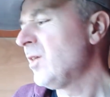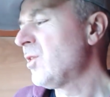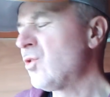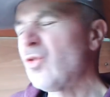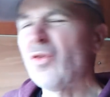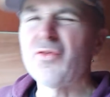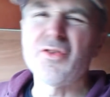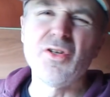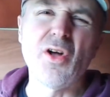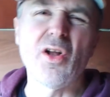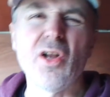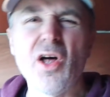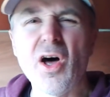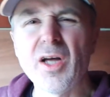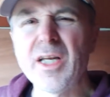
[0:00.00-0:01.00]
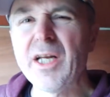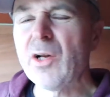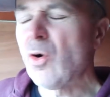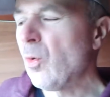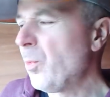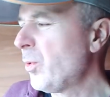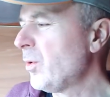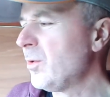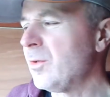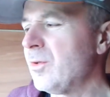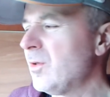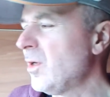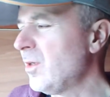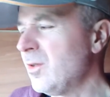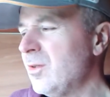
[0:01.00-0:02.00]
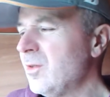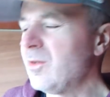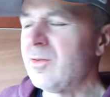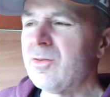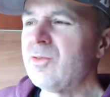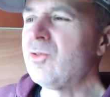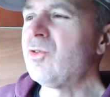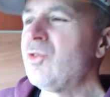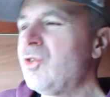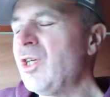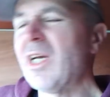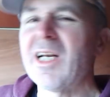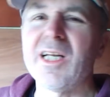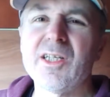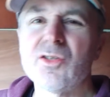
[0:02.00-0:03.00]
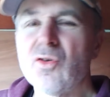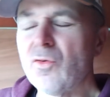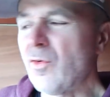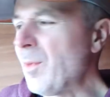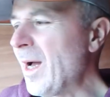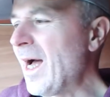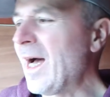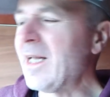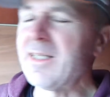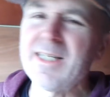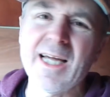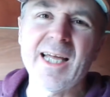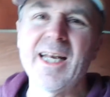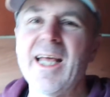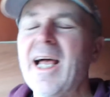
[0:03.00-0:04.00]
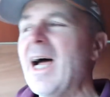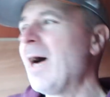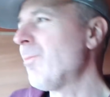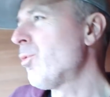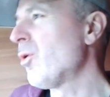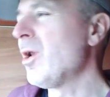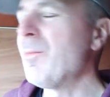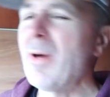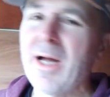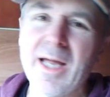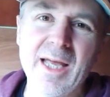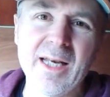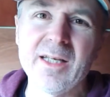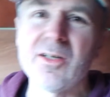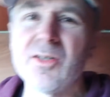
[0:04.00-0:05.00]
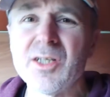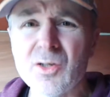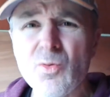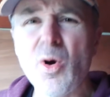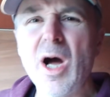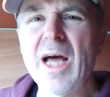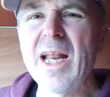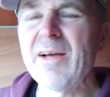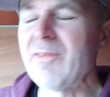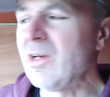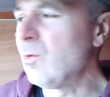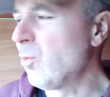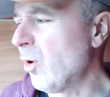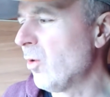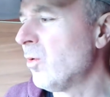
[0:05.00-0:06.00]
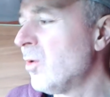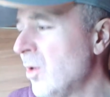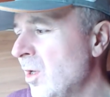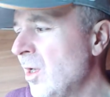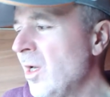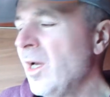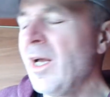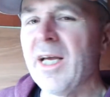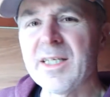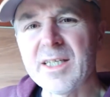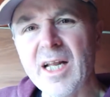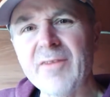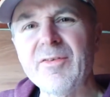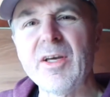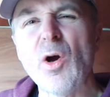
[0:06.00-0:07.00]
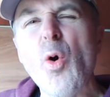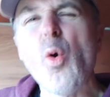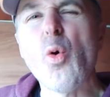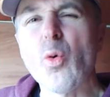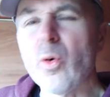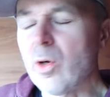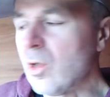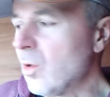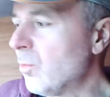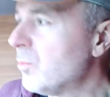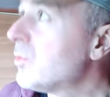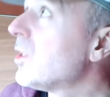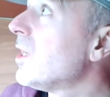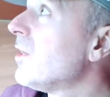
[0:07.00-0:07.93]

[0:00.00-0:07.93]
Stuff not lining up and jiggling stuff about and taking it out, putting it back in, because it's quite an heavy, well, it's an heavy, awkward lump